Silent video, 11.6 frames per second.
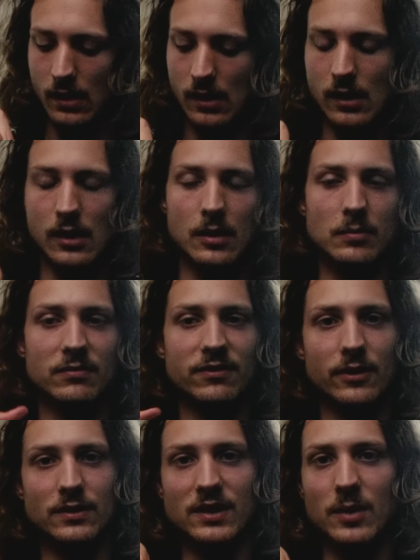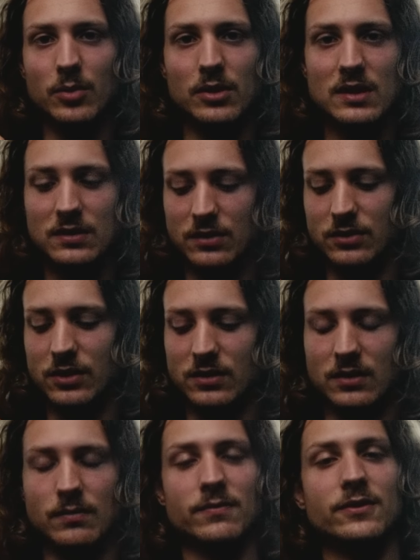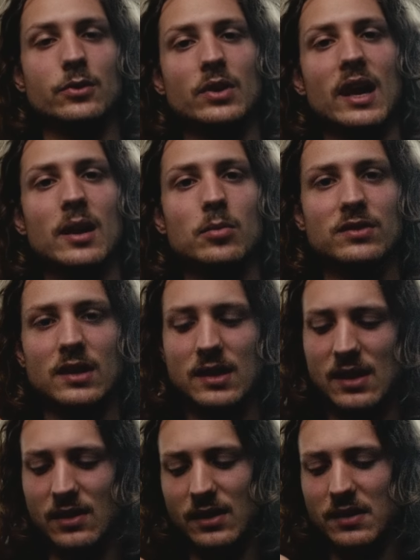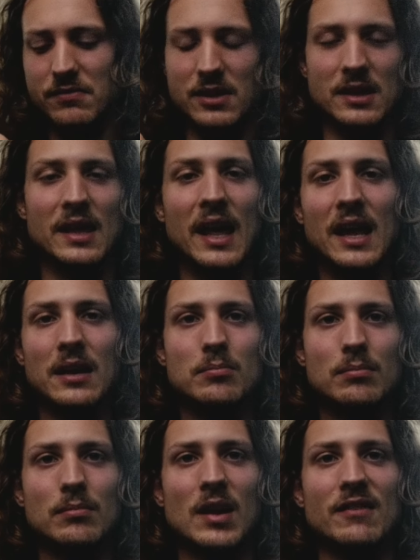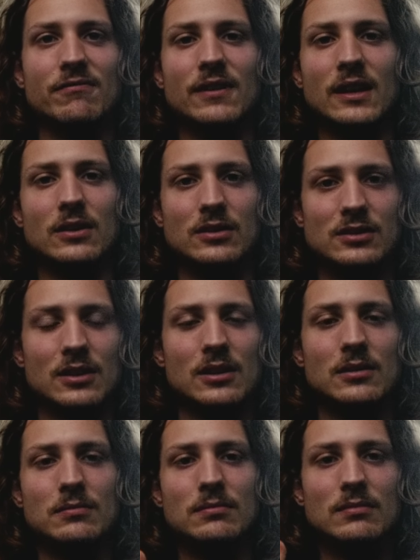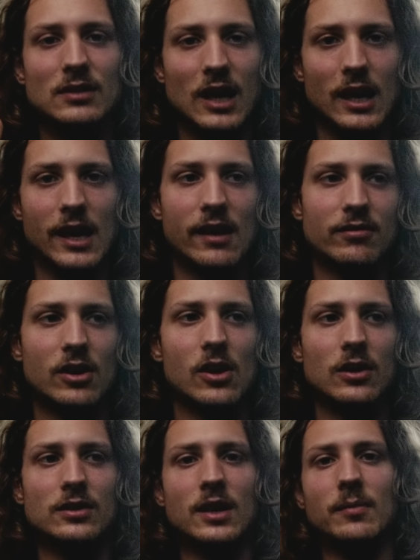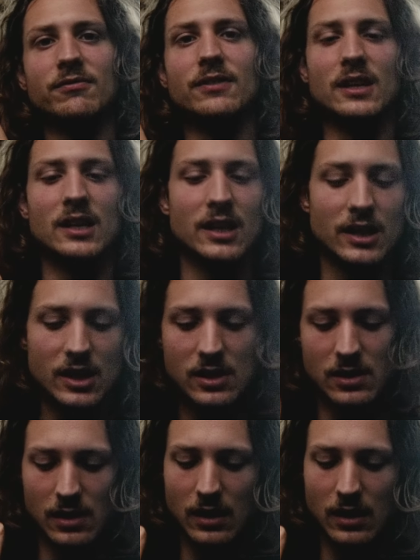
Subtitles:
For example, there's just a few cables in there, and even then my fingers are kind of having a hard time fitting in there.